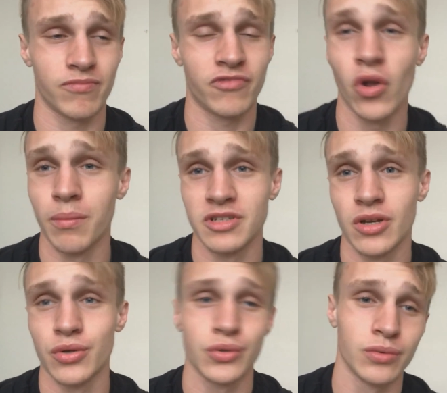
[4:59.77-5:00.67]
follow my
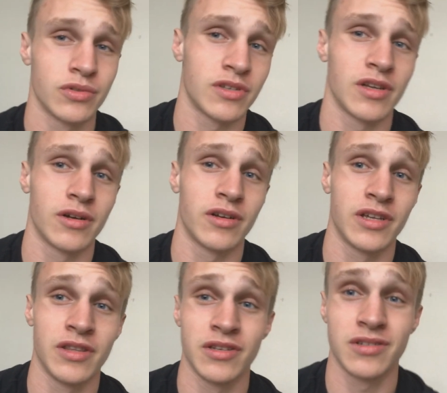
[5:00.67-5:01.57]
socials that are
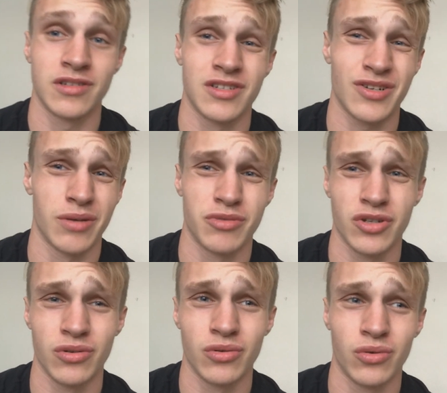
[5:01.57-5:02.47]
in the
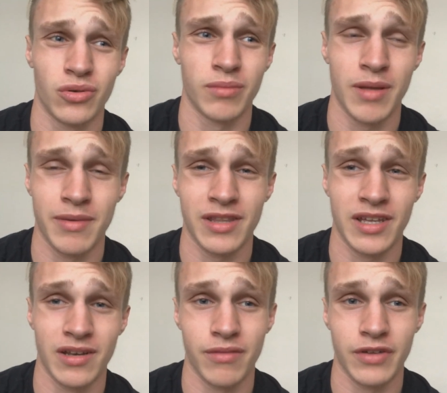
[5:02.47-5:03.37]
description or maybe at the
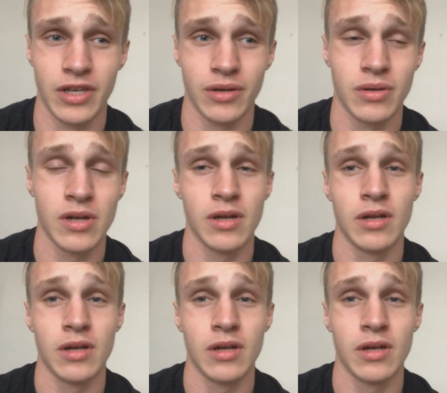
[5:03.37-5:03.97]
end of the video.